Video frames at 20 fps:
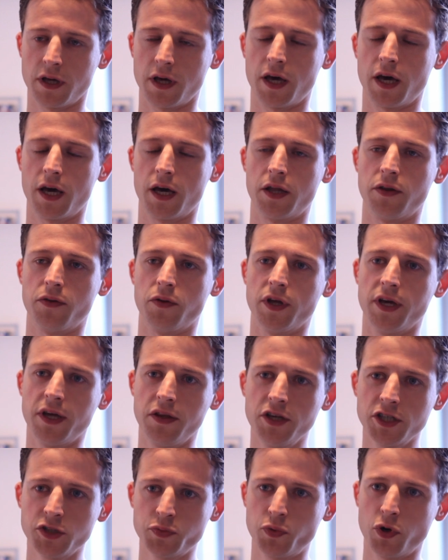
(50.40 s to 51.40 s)
And in
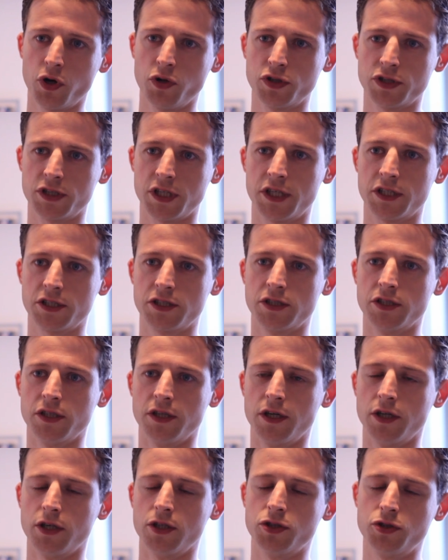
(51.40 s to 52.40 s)
this process,
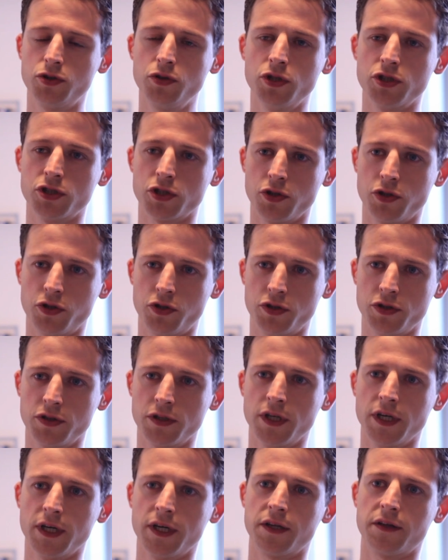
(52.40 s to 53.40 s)
students
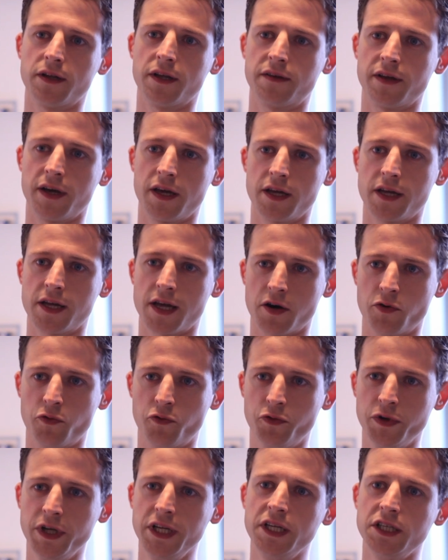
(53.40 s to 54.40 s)
learn that they can
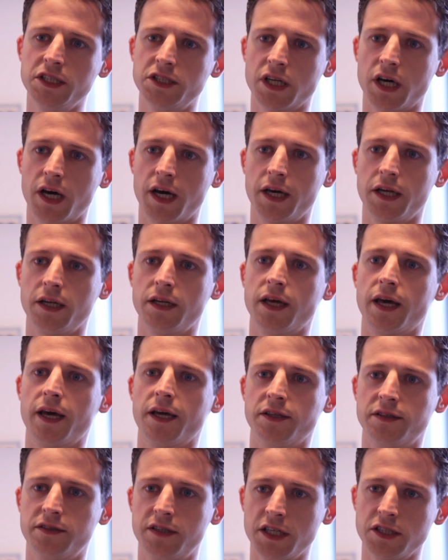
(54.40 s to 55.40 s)
redesign
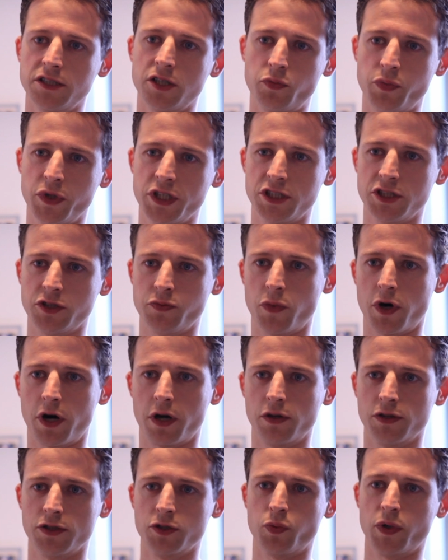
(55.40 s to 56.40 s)
and test their business
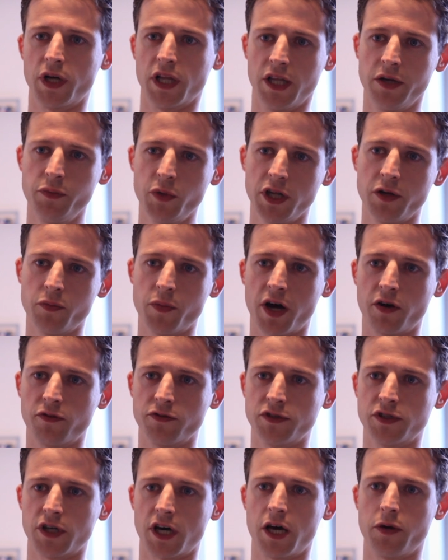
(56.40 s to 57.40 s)
models with a limited amount
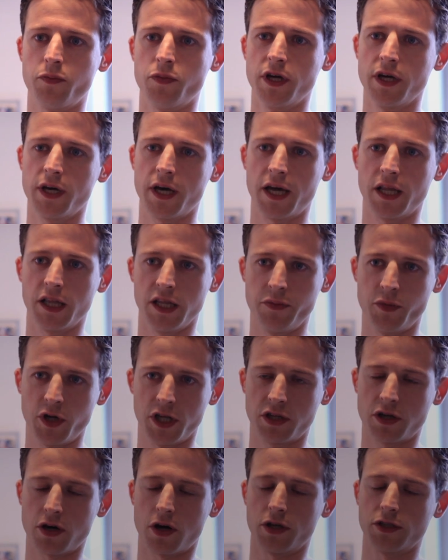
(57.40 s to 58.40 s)
of time and
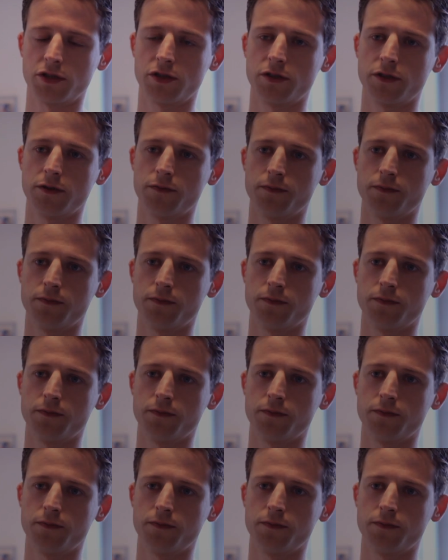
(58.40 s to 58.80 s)
limited costs.